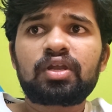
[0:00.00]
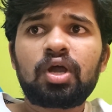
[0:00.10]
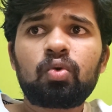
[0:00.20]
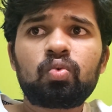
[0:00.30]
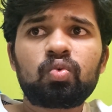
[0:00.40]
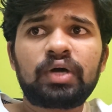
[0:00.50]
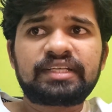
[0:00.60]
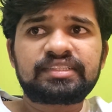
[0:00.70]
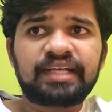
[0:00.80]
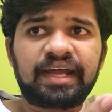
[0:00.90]
Now,
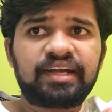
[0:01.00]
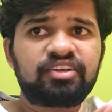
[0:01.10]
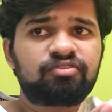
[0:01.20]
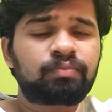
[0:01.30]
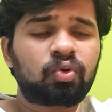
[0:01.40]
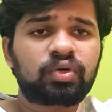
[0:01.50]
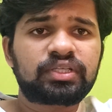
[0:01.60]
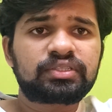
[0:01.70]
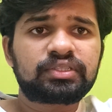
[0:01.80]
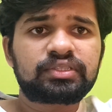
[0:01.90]
as the narrative
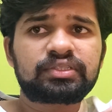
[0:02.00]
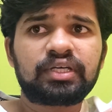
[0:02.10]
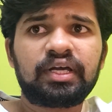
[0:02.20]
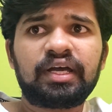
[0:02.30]
progresses,